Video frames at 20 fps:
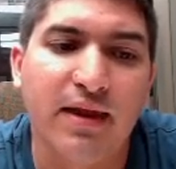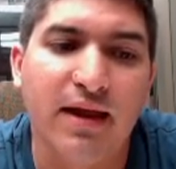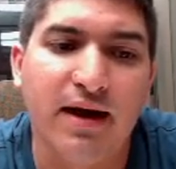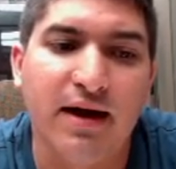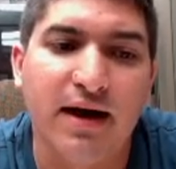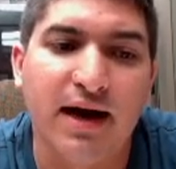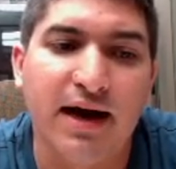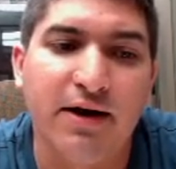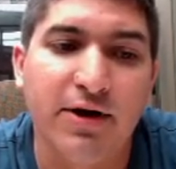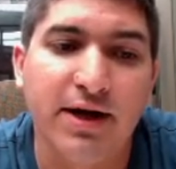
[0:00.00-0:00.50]

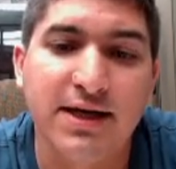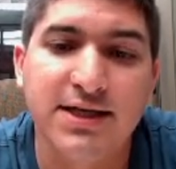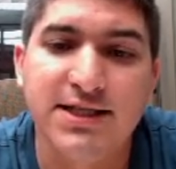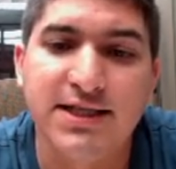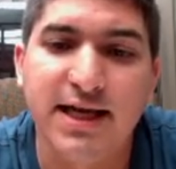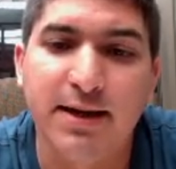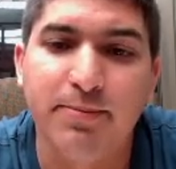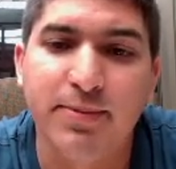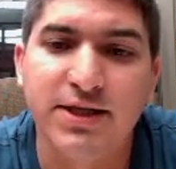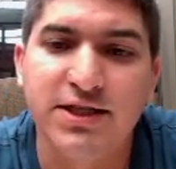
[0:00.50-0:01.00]
Our next
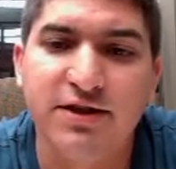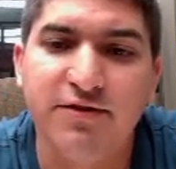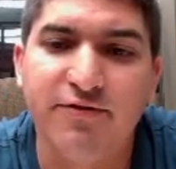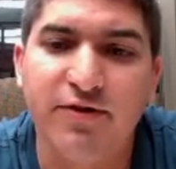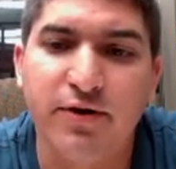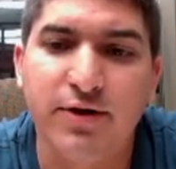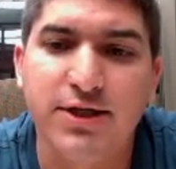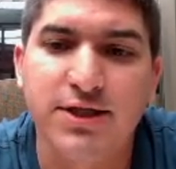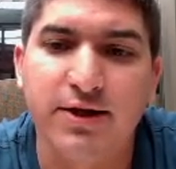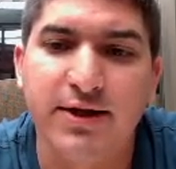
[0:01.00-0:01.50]
step is to
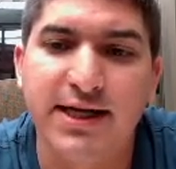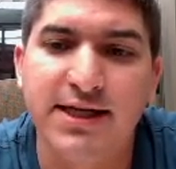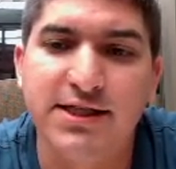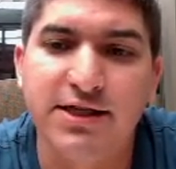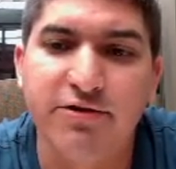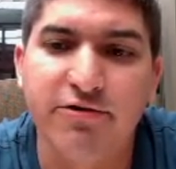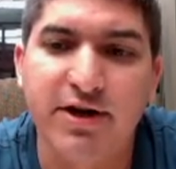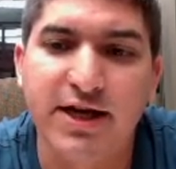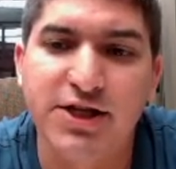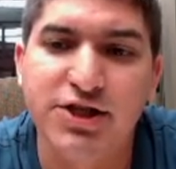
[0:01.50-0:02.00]
focus on
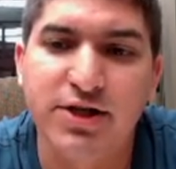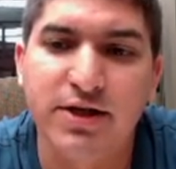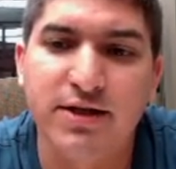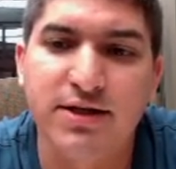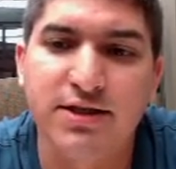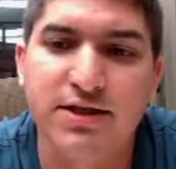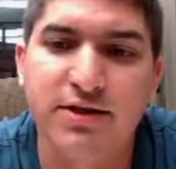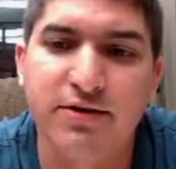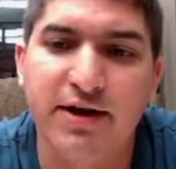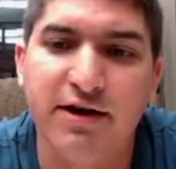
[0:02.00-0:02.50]

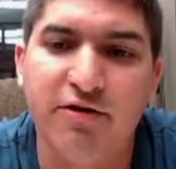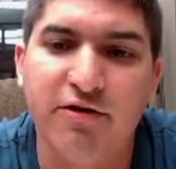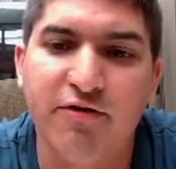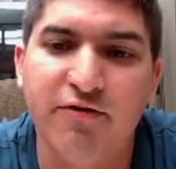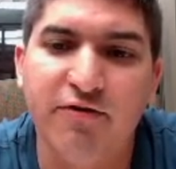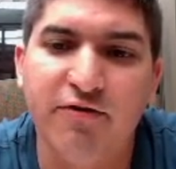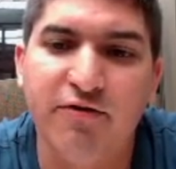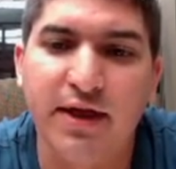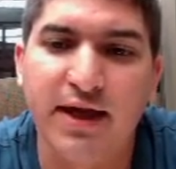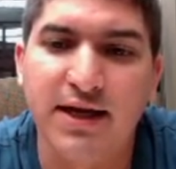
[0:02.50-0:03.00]
integration. So here are a
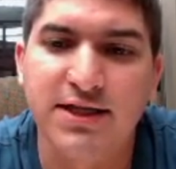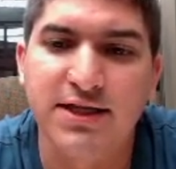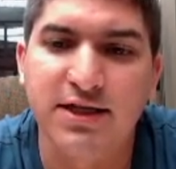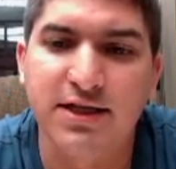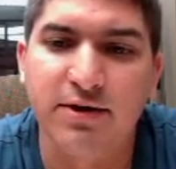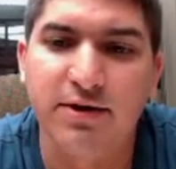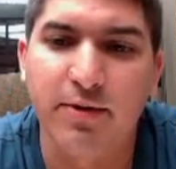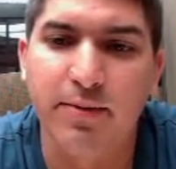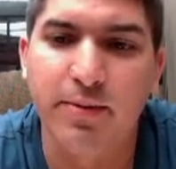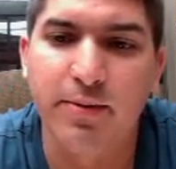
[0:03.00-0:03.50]
few things that we've been